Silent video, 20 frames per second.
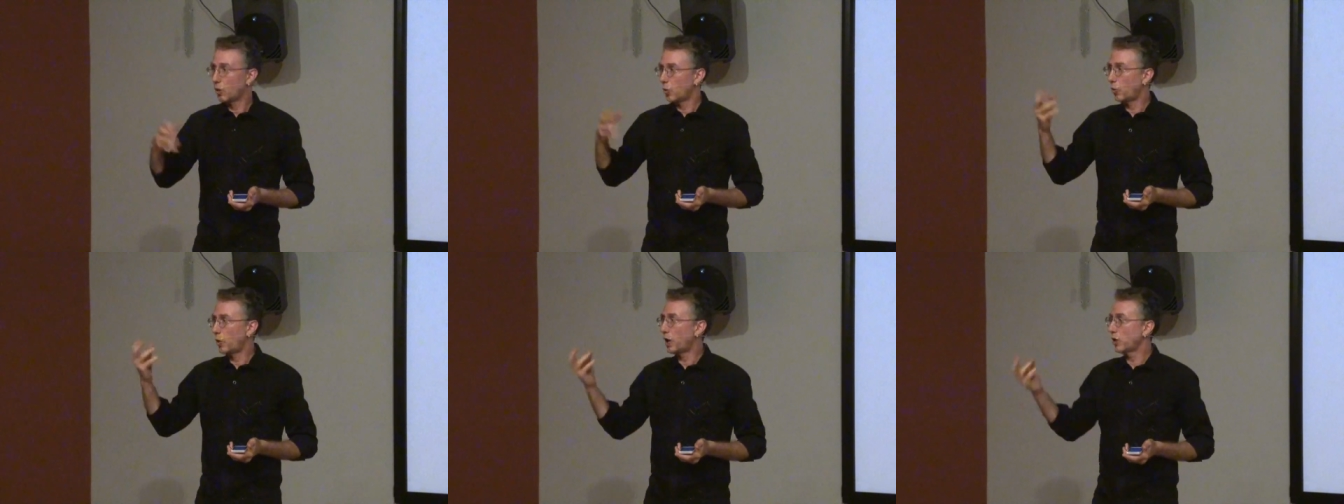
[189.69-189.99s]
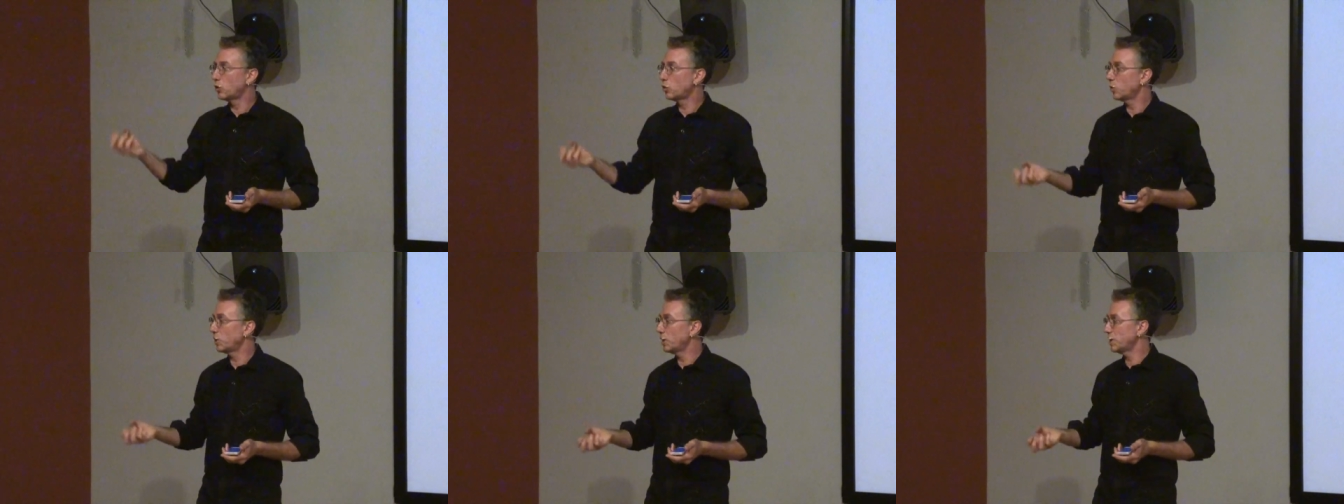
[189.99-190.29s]

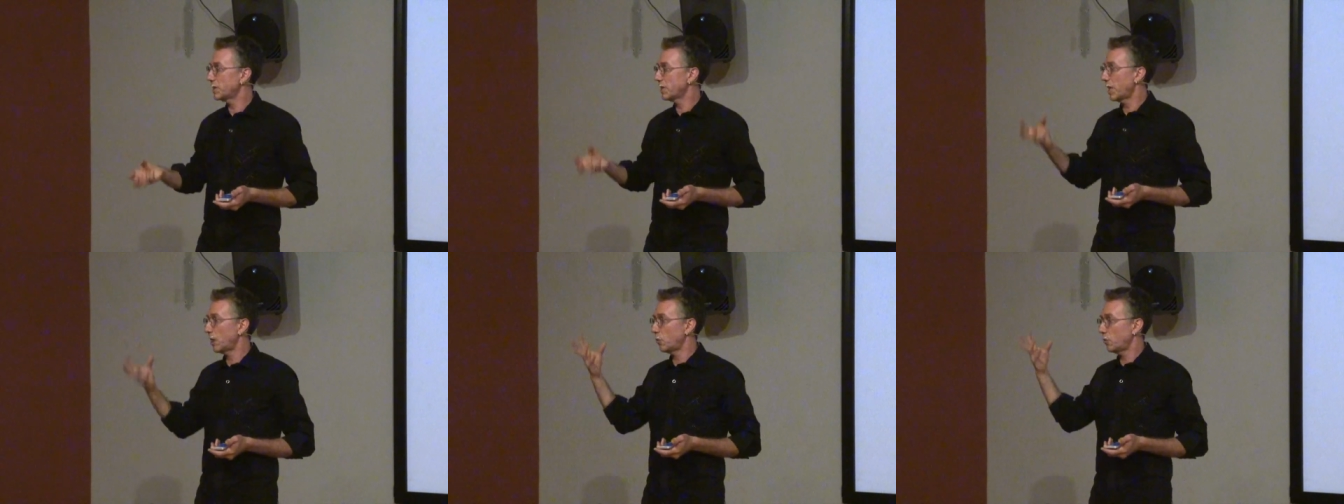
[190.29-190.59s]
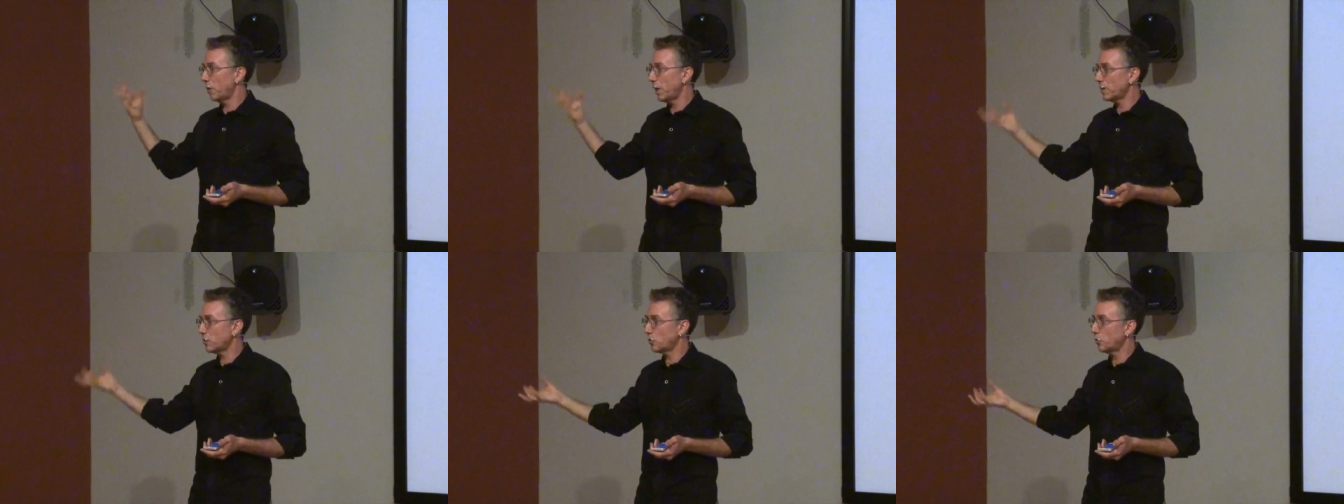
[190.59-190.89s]
Why do we design
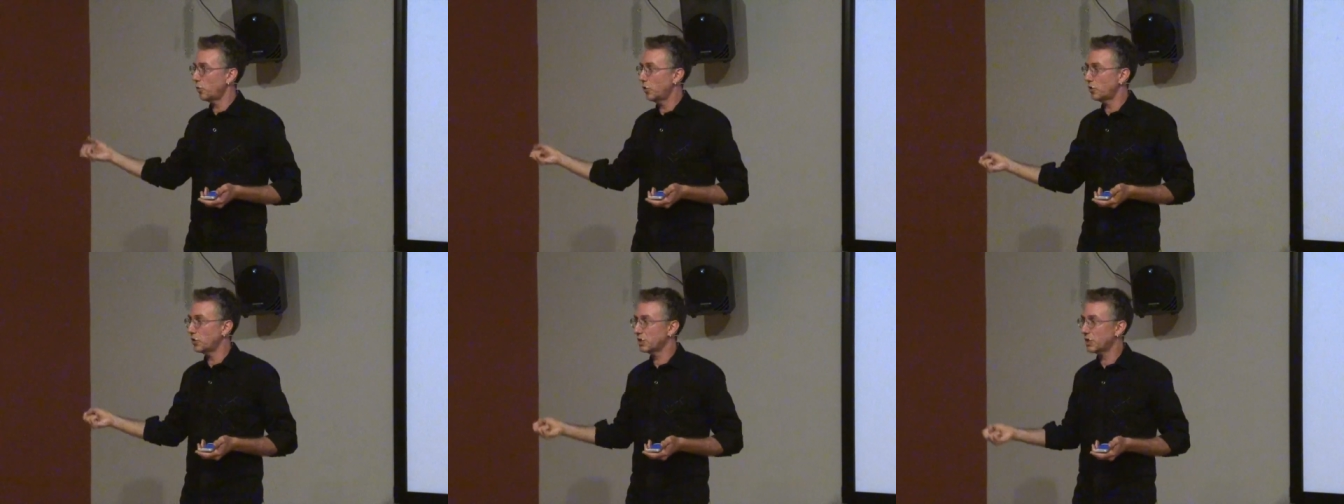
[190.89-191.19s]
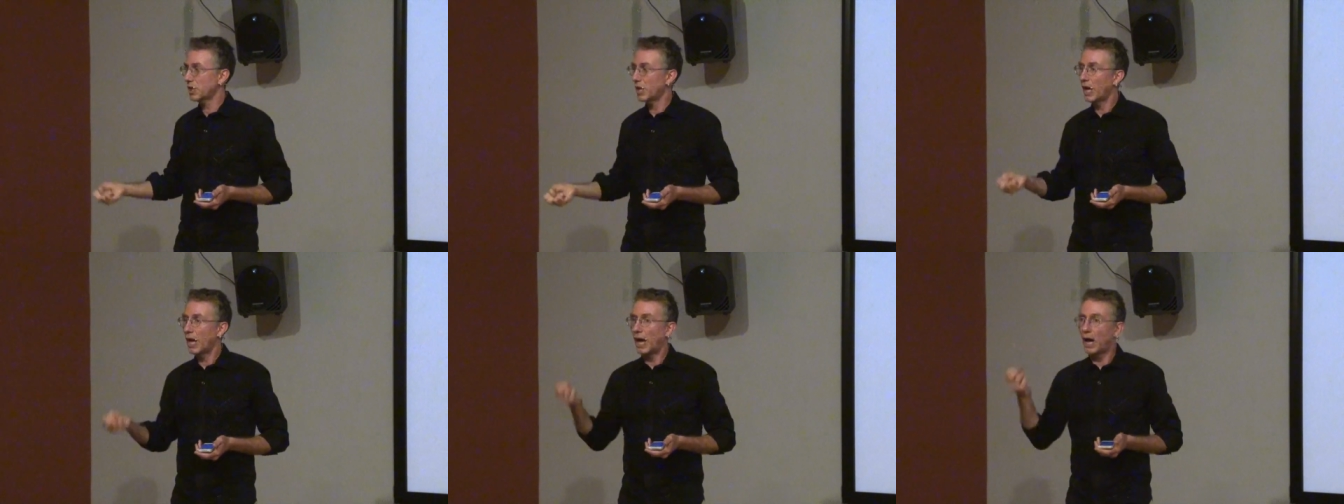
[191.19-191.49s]

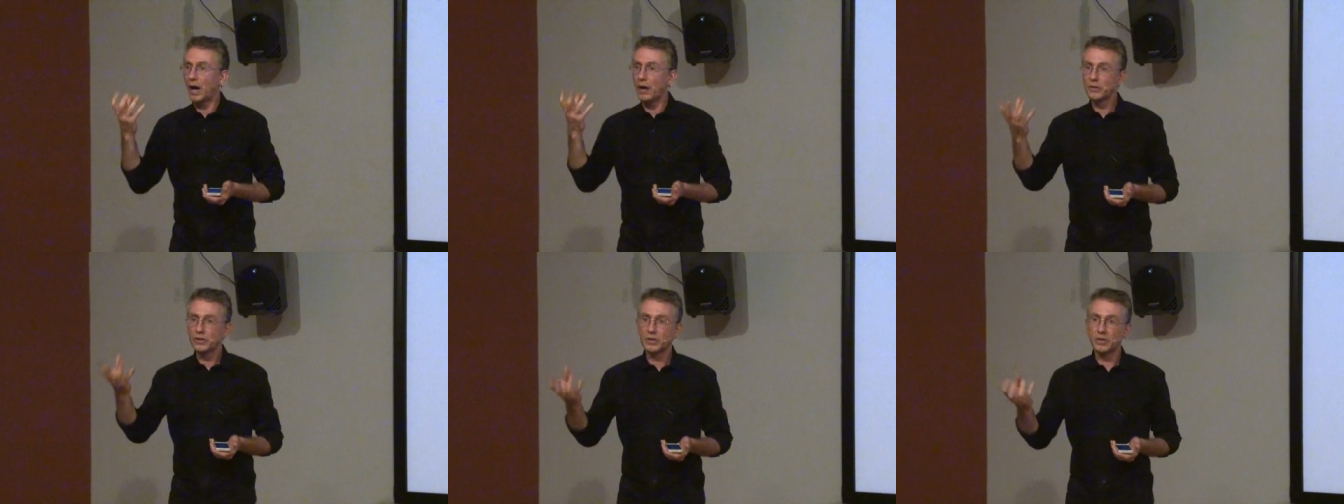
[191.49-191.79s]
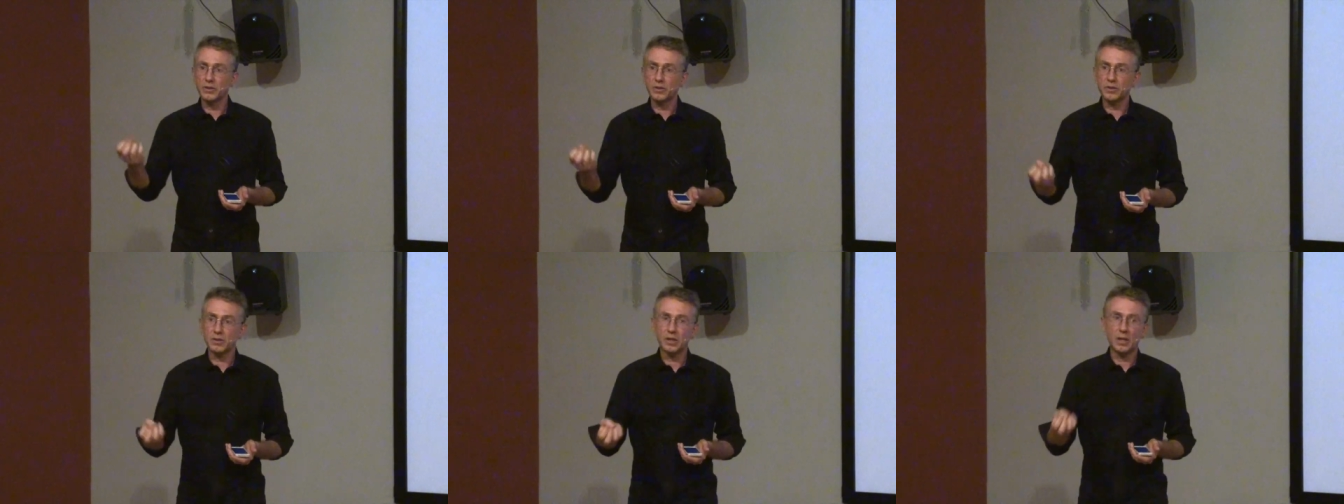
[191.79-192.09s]
restaurants,
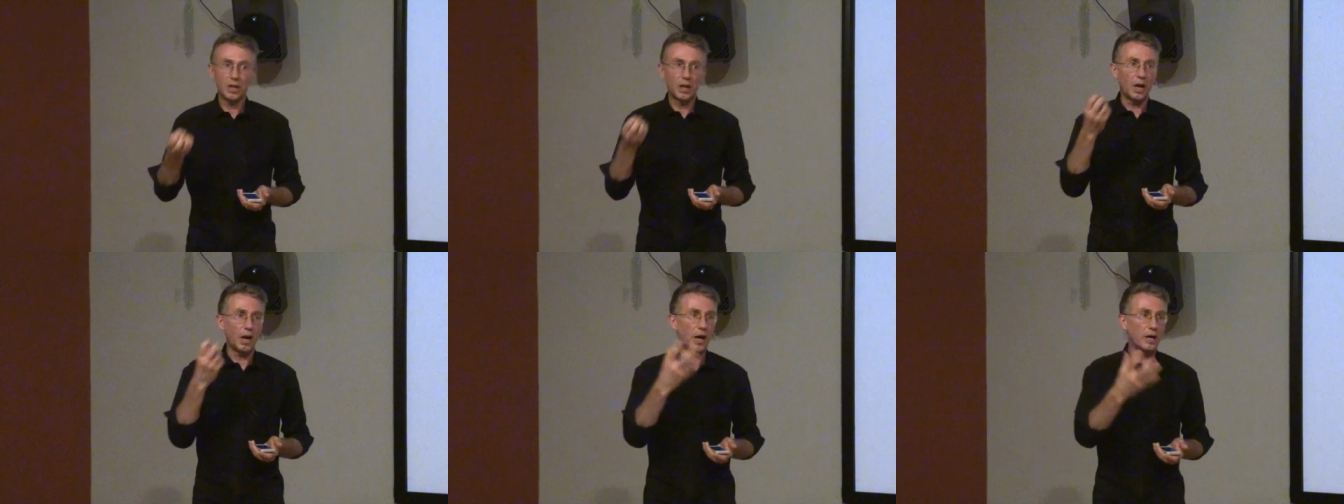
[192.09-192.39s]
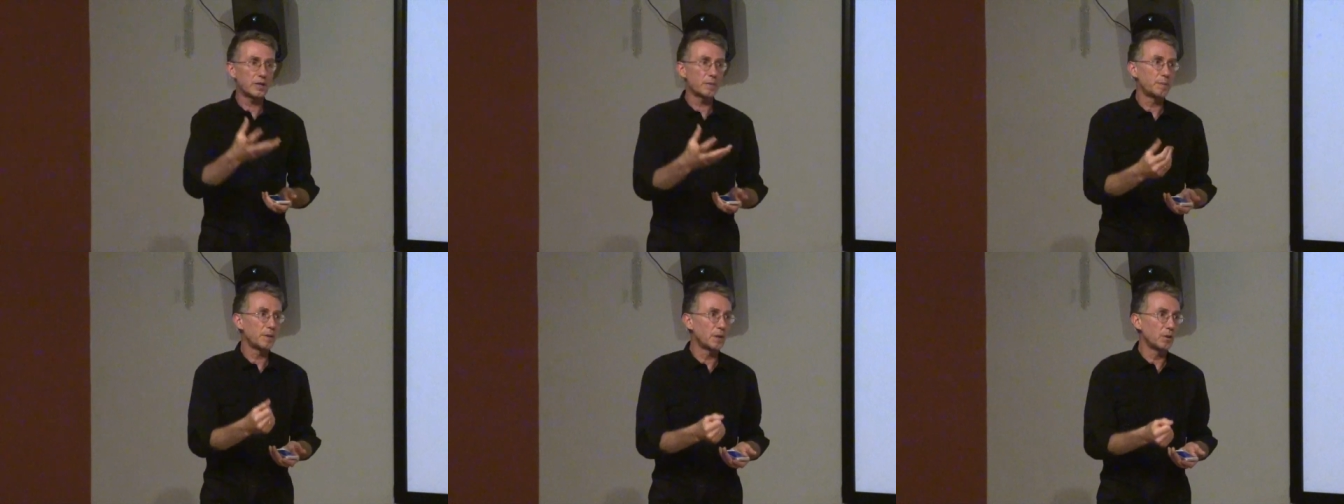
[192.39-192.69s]
houses,
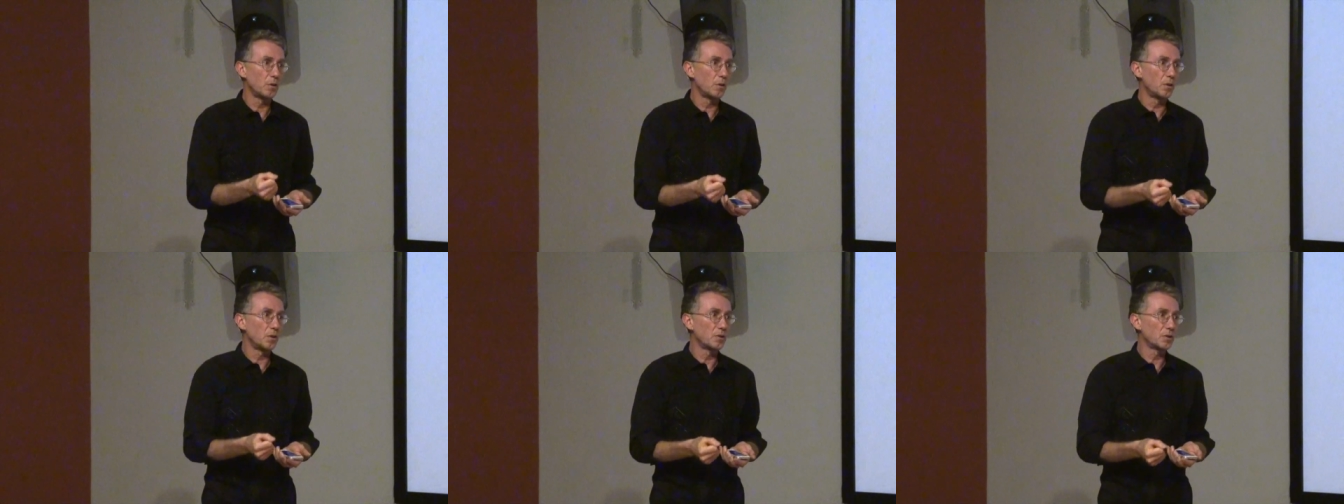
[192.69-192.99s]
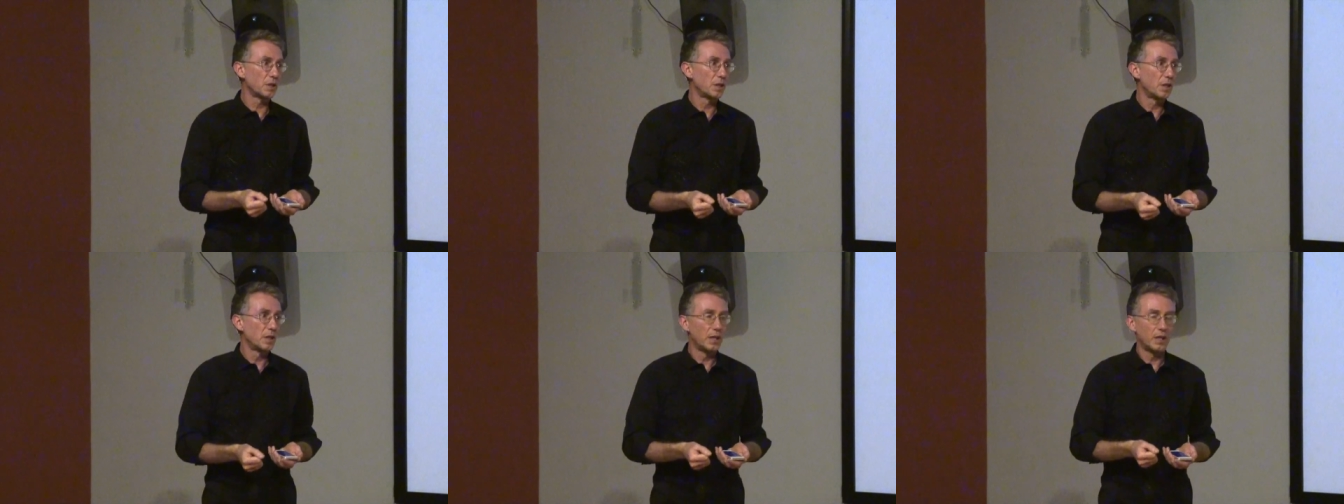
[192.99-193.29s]
hospitals,